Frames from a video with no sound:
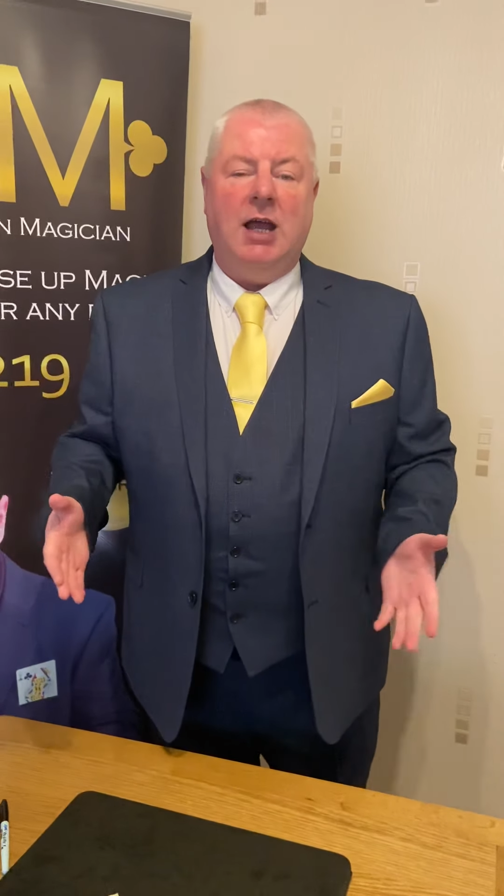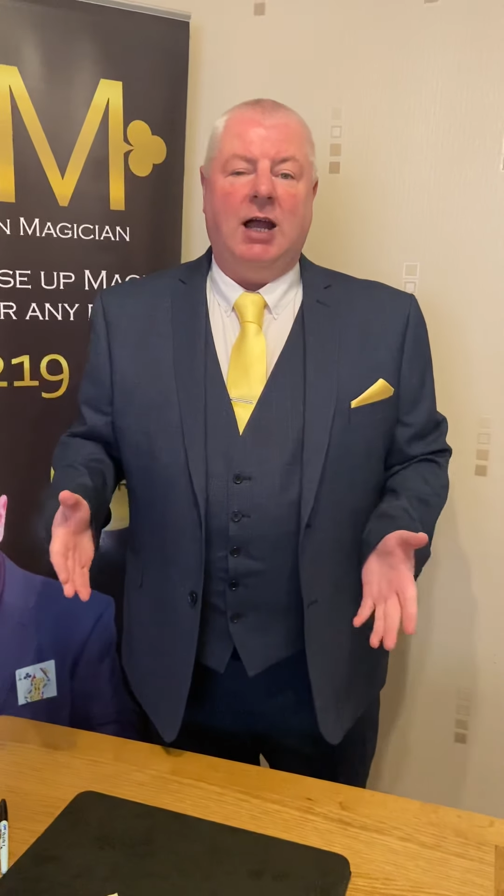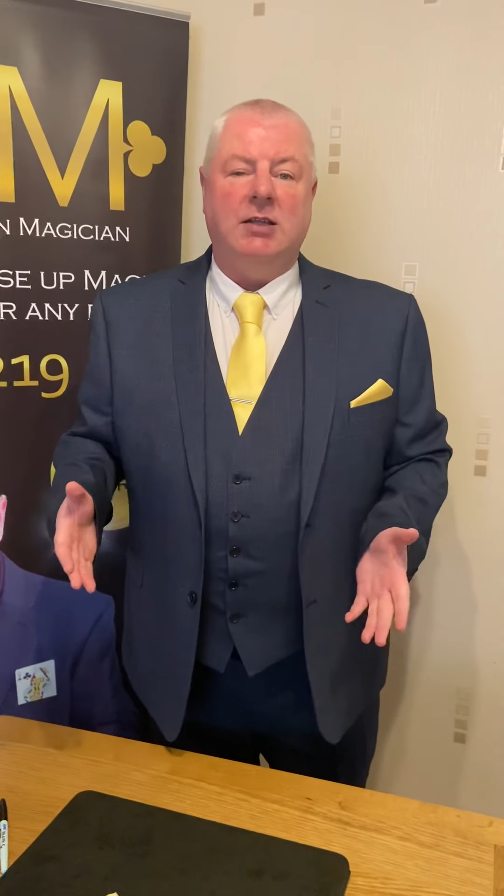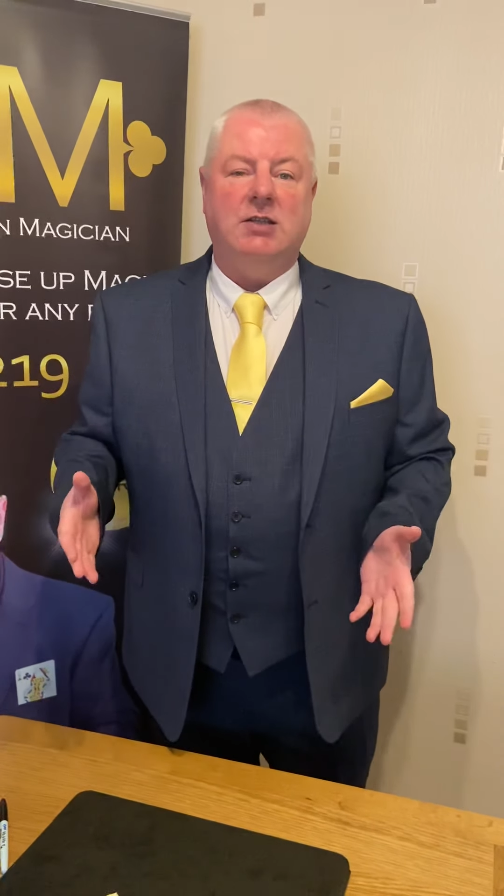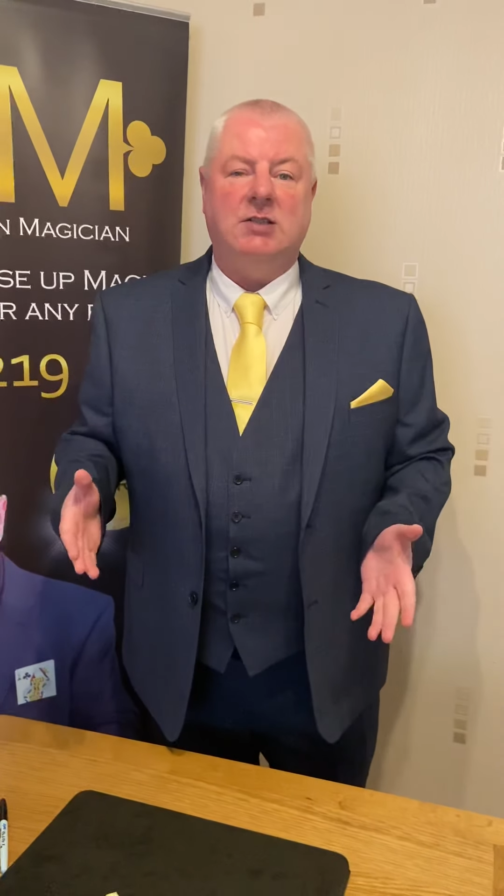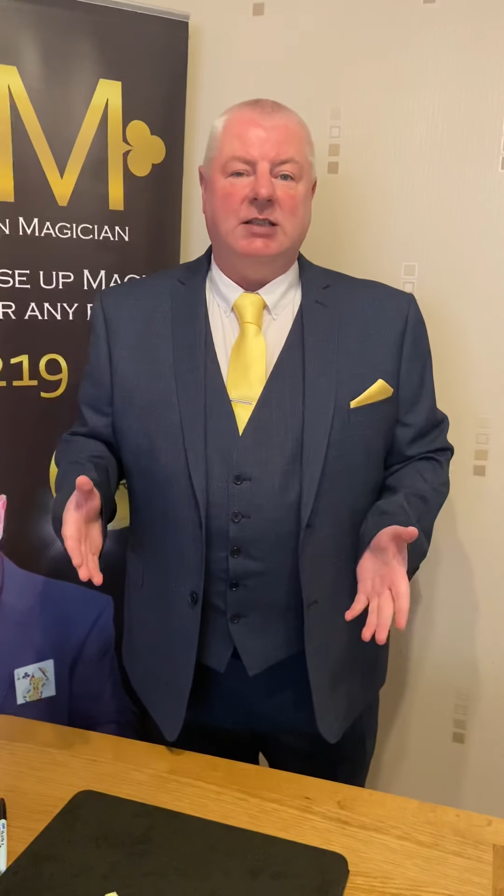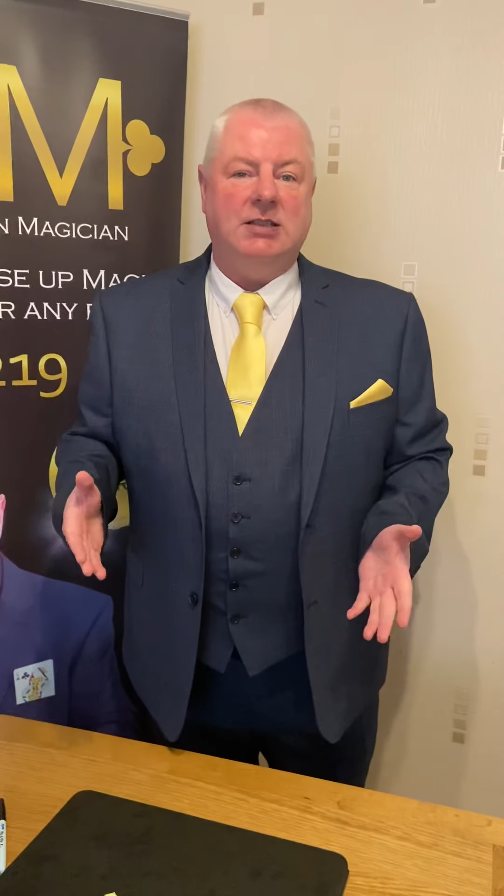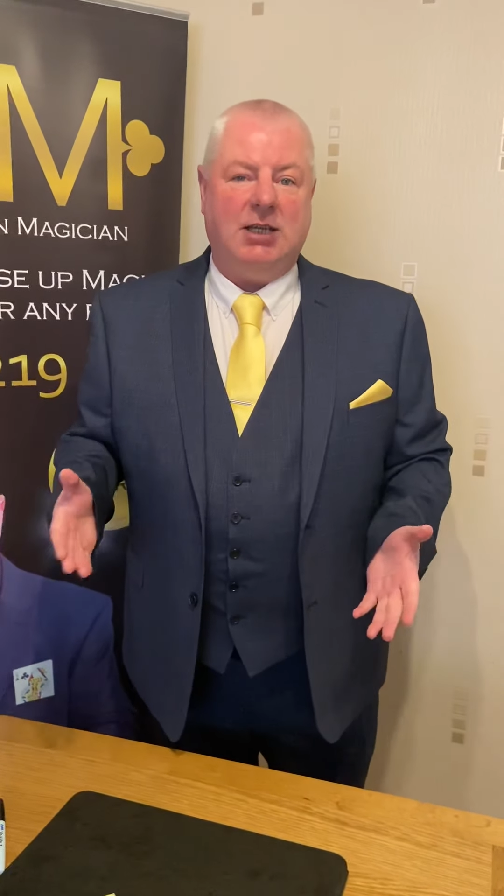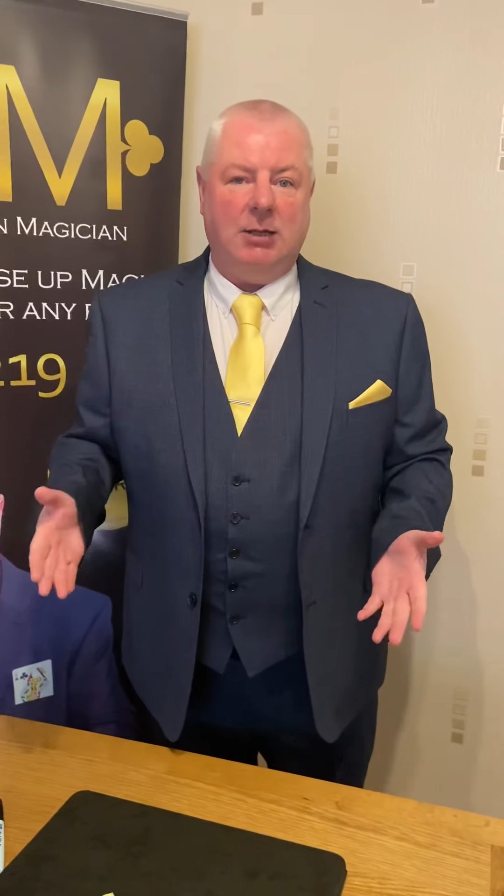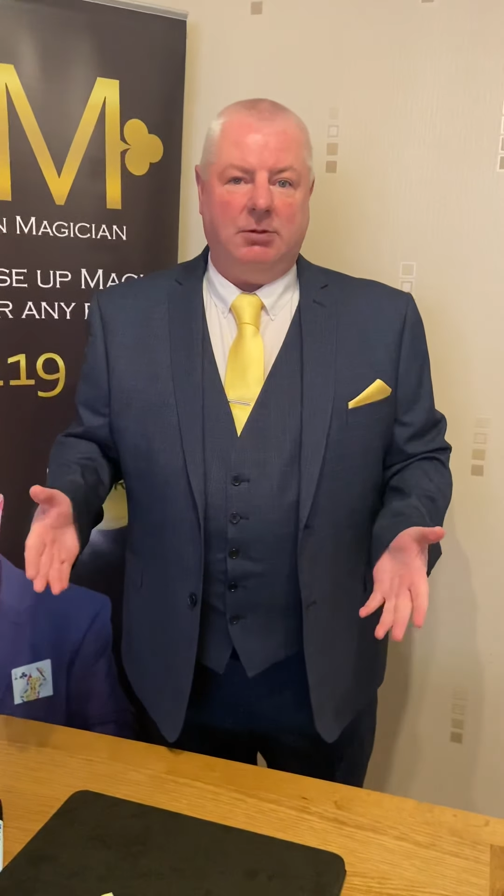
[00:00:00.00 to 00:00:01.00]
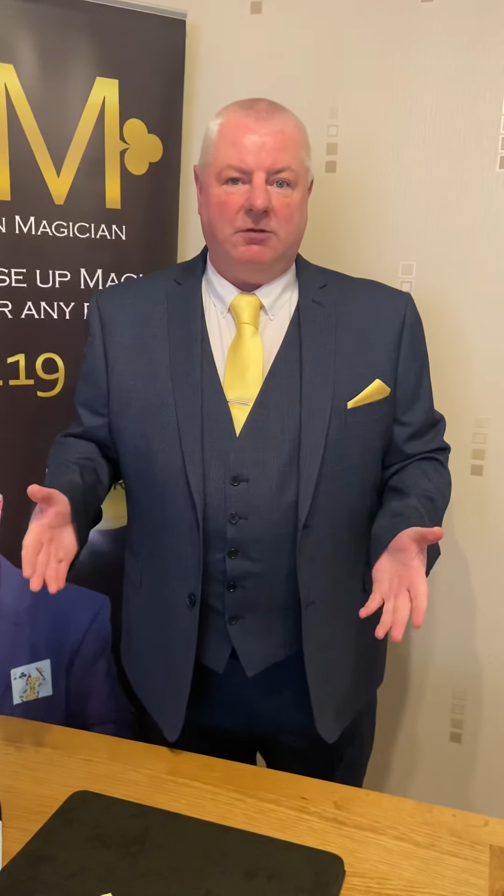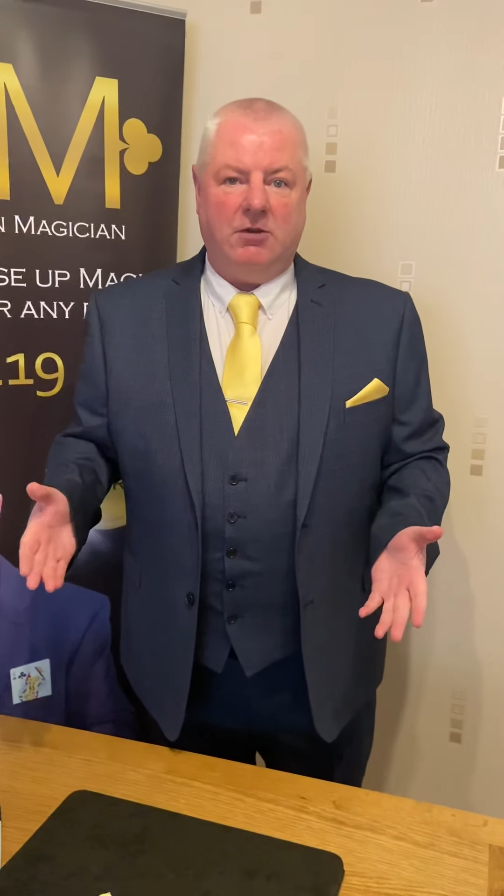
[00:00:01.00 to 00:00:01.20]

and you'll see the type of